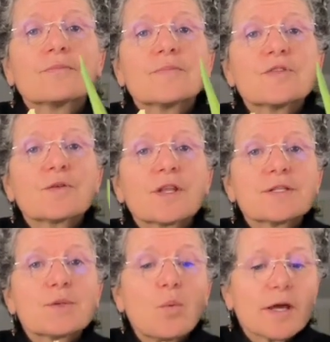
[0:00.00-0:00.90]
So
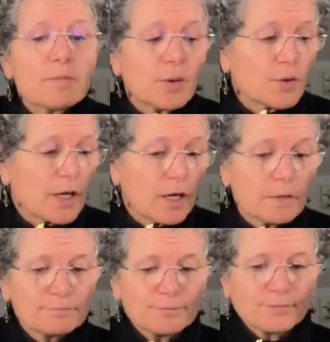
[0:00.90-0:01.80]
that's a white bouquet.
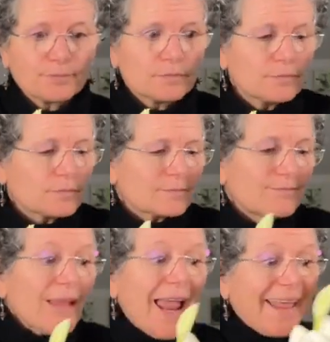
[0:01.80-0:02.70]

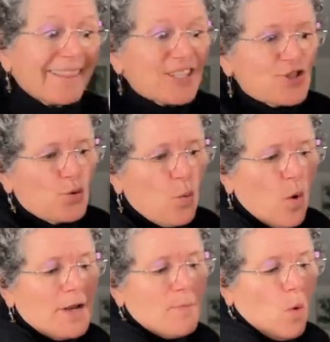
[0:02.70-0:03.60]
And let's do
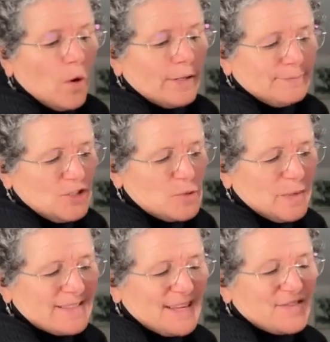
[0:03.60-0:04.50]
one more, just
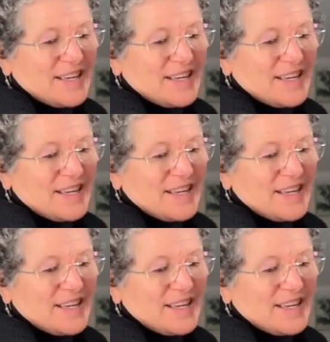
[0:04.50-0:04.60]
because I've